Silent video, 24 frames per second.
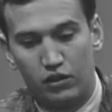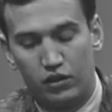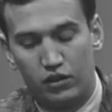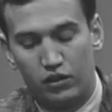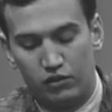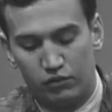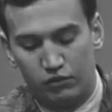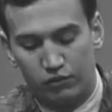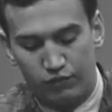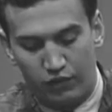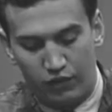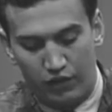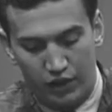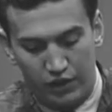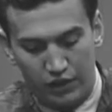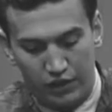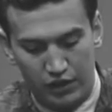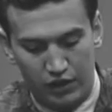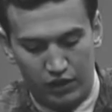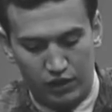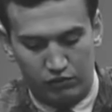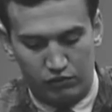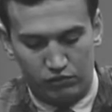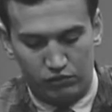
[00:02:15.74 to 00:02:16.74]
uh,
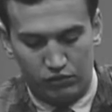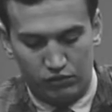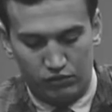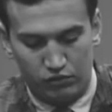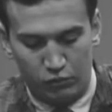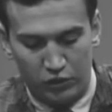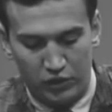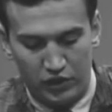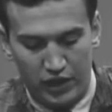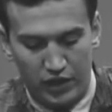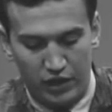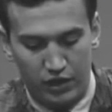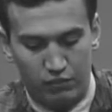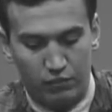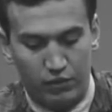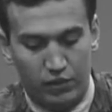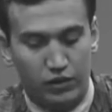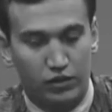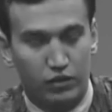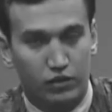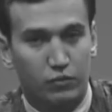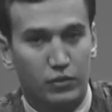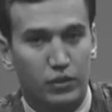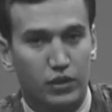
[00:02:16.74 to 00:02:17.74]
find out we can't
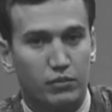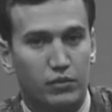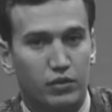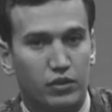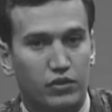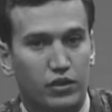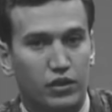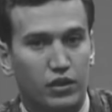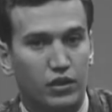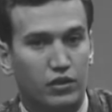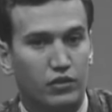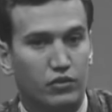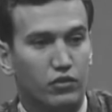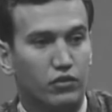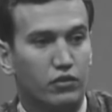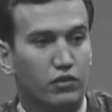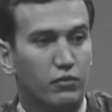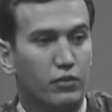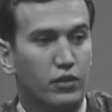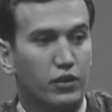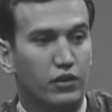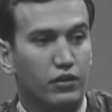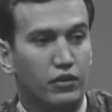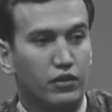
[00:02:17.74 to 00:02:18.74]
make as many mistakes
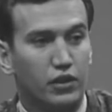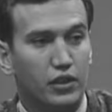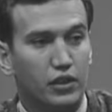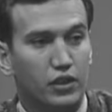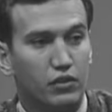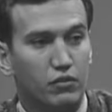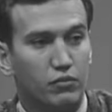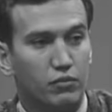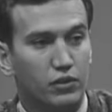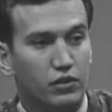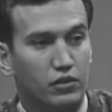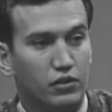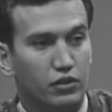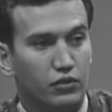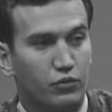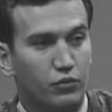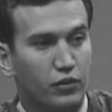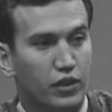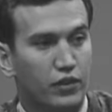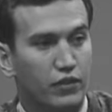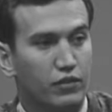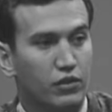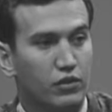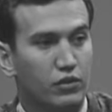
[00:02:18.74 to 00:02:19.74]
as the bigger teams
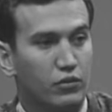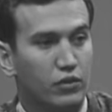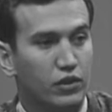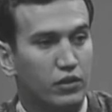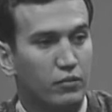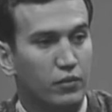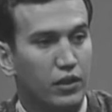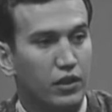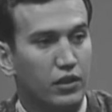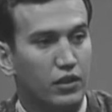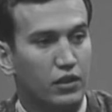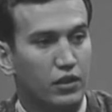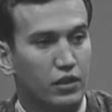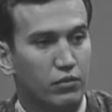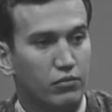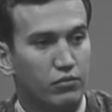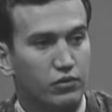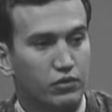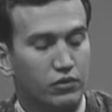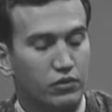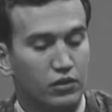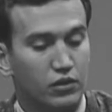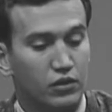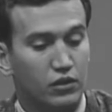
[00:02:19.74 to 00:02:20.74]
because we have no way of making
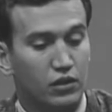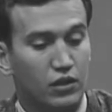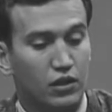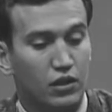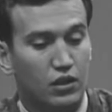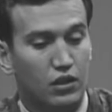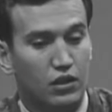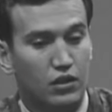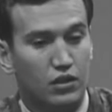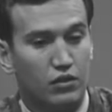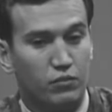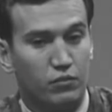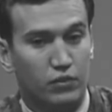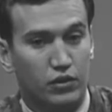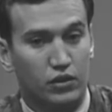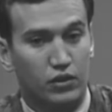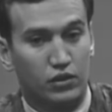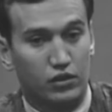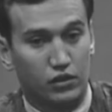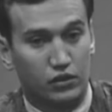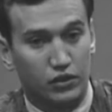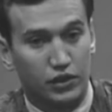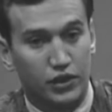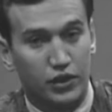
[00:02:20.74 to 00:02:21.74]
up for it.
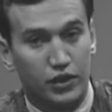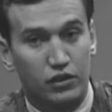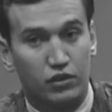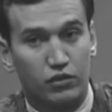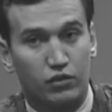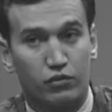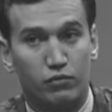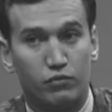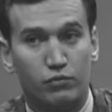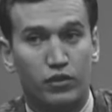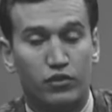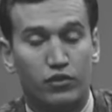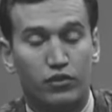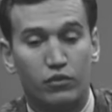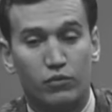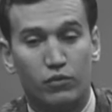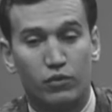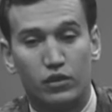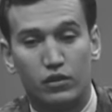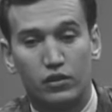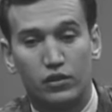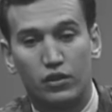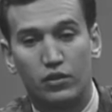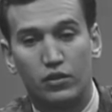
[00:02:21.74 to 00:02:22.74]
But uh, again, as we
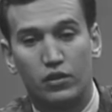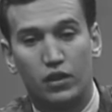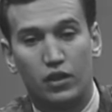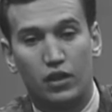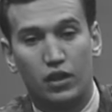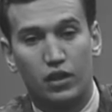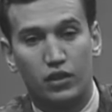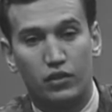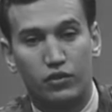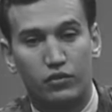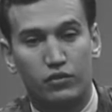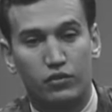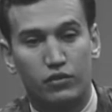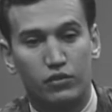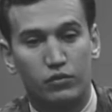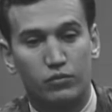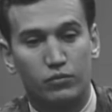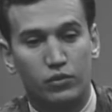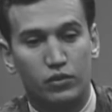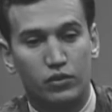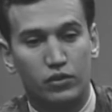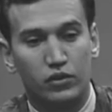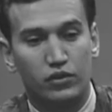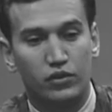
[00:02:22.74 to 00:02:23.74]
mentioned a while ago, the hustle of
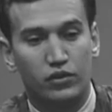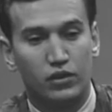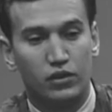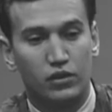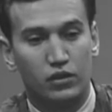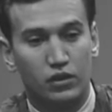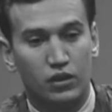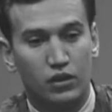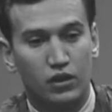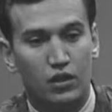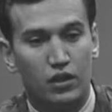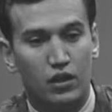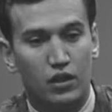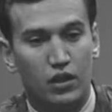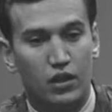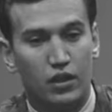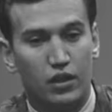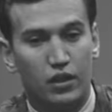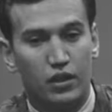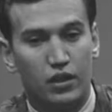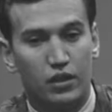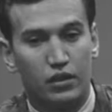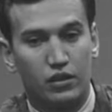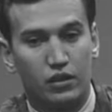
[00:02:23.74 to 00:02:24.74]
the boys, and
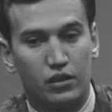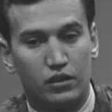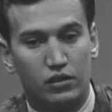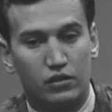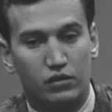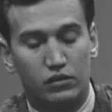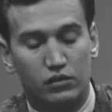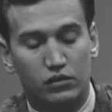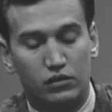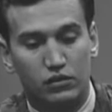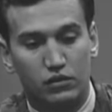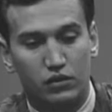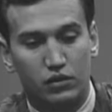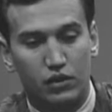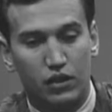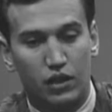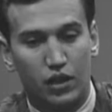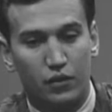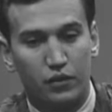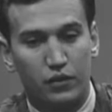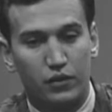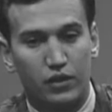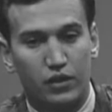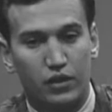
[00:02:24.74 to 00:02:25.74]
and uh,
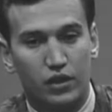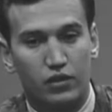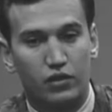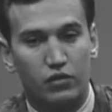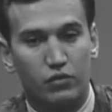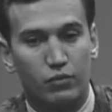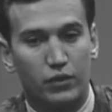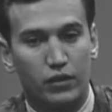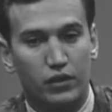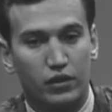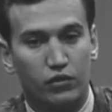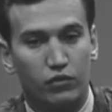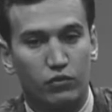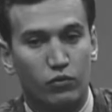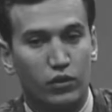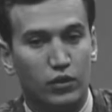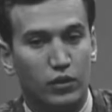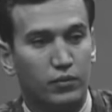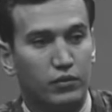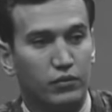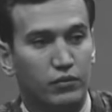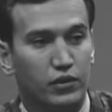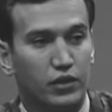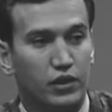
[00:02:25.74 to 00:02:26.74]
I think that's the biggest
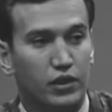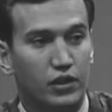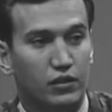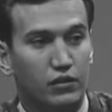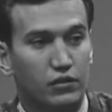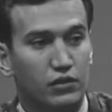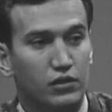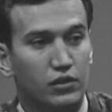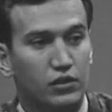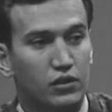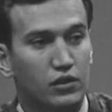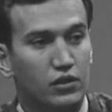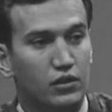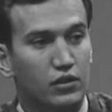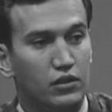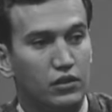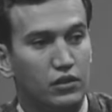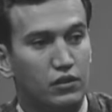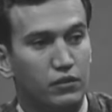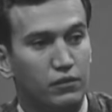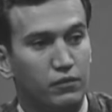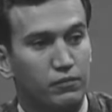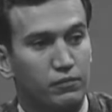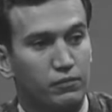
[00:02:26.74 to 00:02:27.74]
weapon we have.
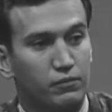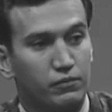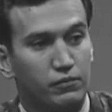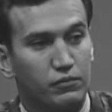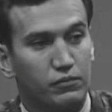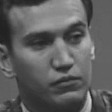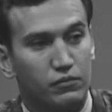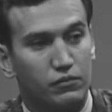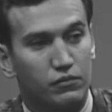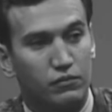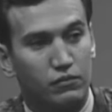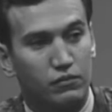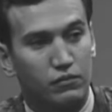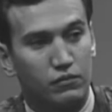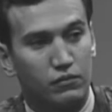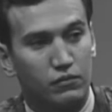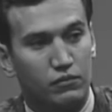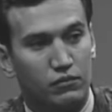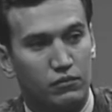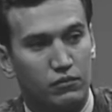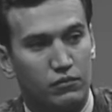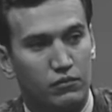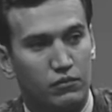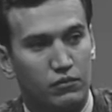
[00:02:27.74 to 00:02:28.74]
How's the speed on
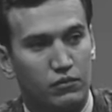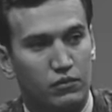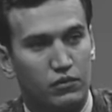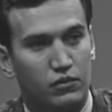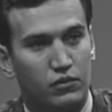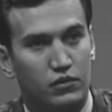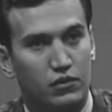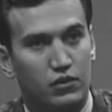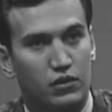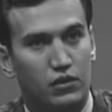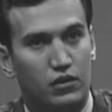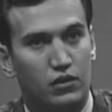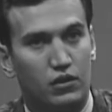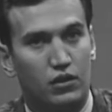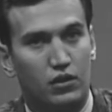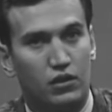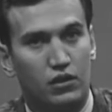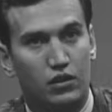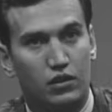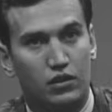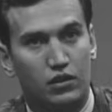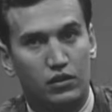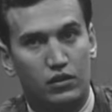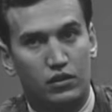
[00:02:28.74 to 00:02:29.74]
your team? Do you try to
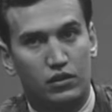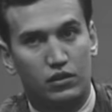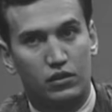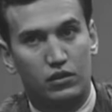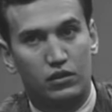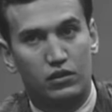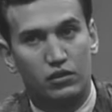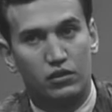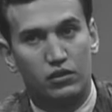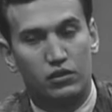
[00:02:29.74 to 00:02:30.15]
rely on speed